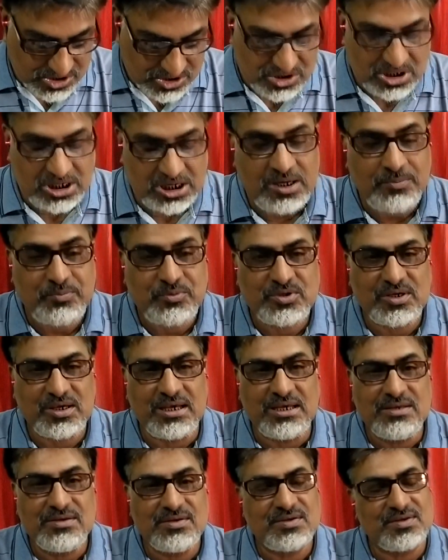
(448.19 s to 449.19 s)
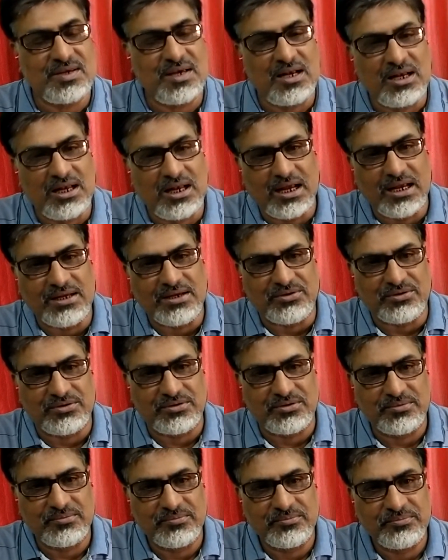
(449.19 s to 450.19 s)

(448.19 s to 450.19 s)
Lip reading: sleeps in sunlight.